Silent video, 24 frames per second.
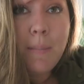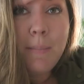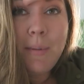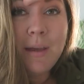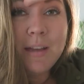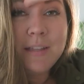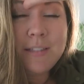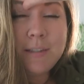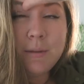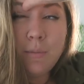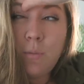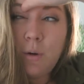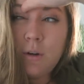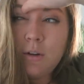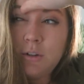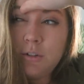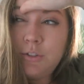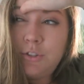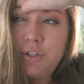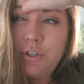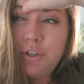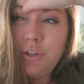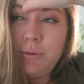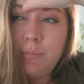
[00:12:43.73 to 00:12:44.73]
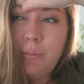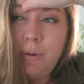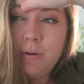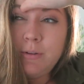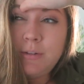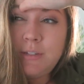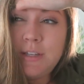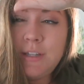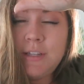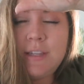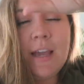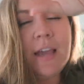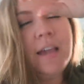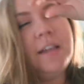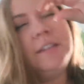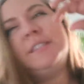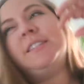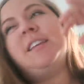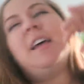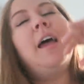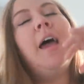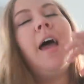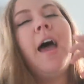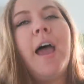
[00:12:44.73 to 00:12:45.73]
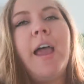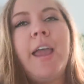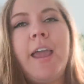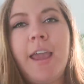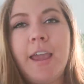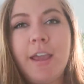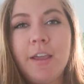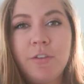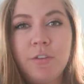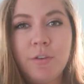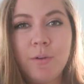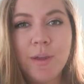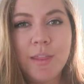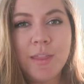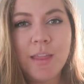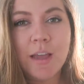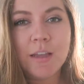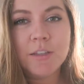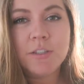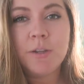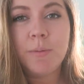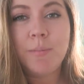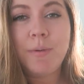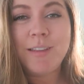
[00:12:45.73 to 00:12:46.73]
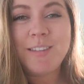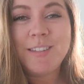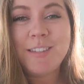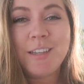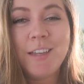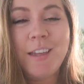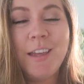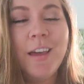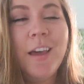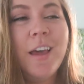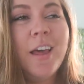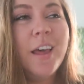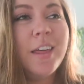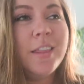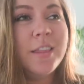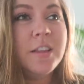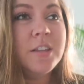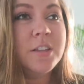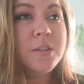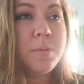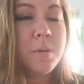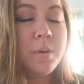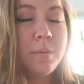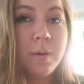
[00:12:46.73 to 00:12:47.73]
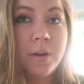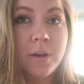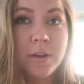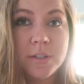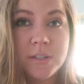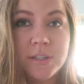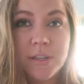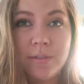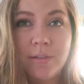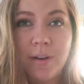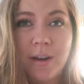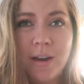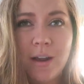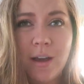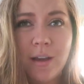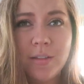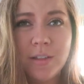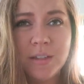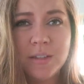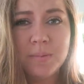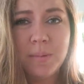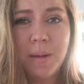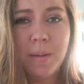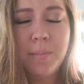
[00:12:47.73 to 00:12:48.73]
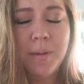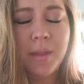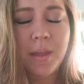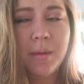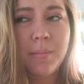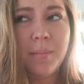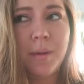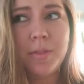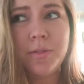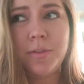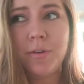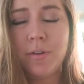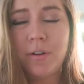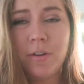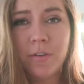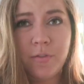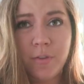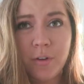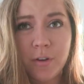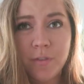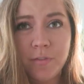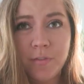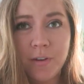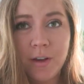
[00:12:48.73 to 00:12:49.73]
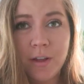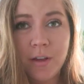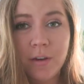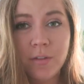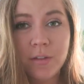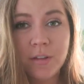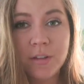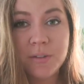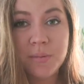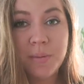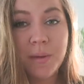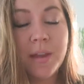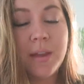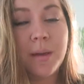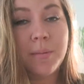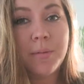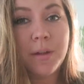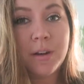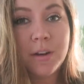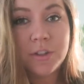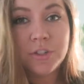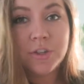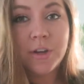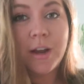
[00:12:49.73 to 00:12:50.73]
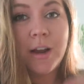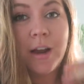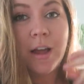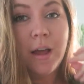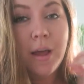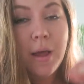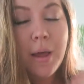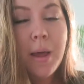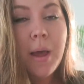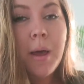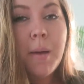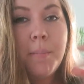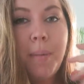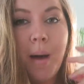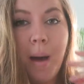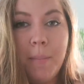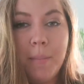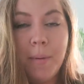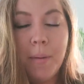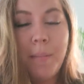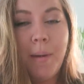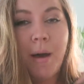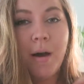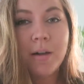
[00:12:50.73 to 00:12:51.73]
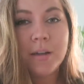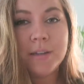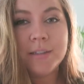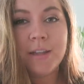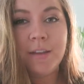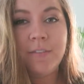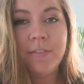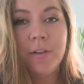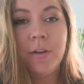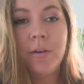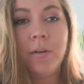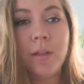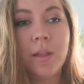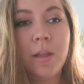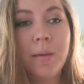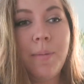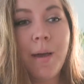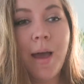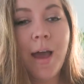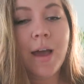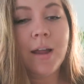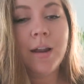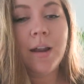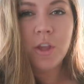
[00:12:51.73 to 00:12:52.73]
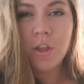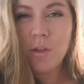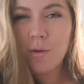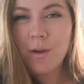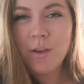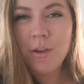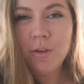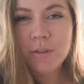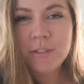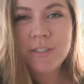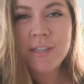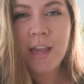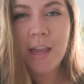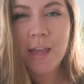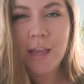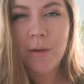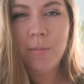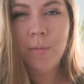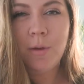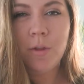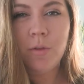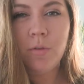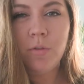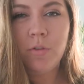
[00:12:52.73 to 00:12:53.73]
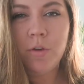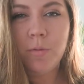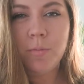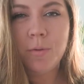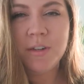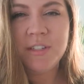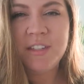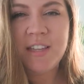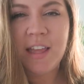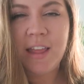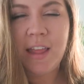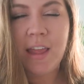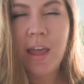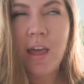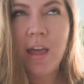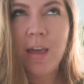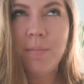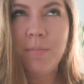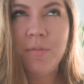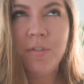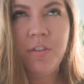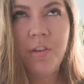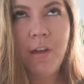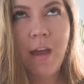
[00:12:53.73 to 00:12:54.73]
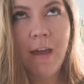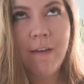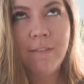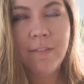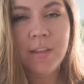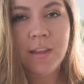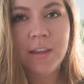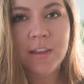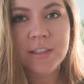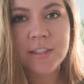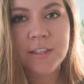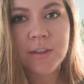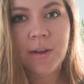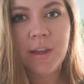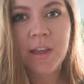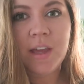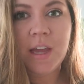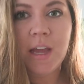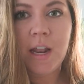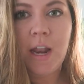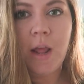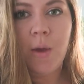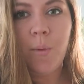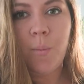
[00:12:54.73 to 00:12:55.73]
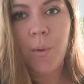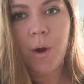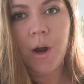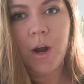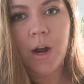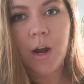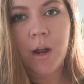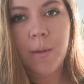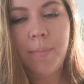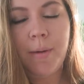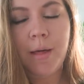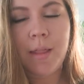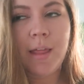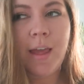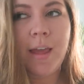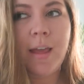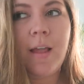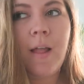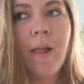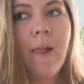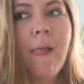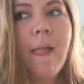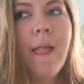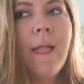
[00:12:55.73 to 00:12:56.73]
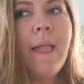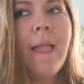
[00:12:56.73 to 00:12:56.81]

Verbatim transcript: missed one or two posting dates. I hate doing that. So basically this week, what you're seeing right now, this might be like my third or fourth video this week. I'm gonna try to pump them out because I feel really bad. You know, I used to hate when YouTubers say like, I'm traveling so I couldn't work, but like